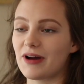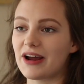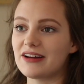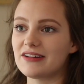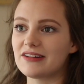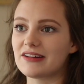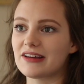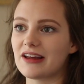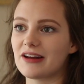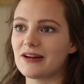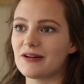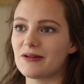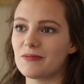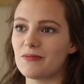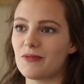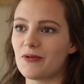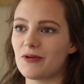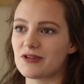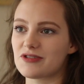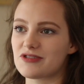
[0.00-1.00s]
right to get an
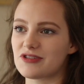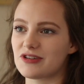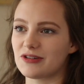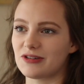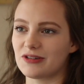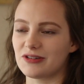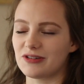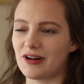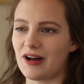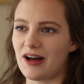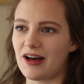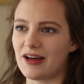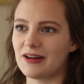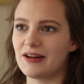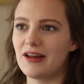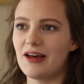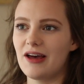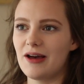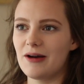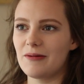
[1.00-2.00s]
abortion or
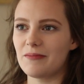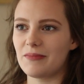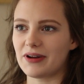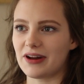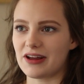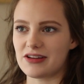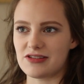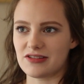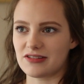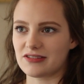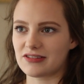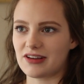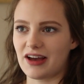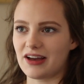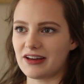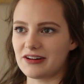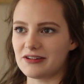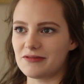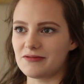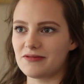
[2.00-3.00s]
not, but I just
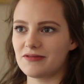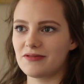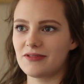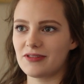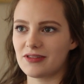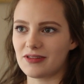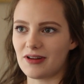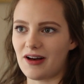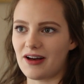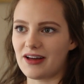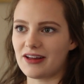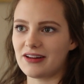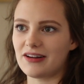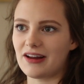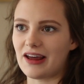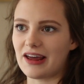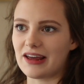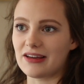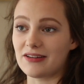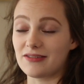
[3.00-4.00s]
kind of thought
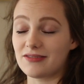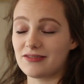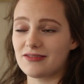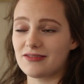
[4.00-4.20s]
I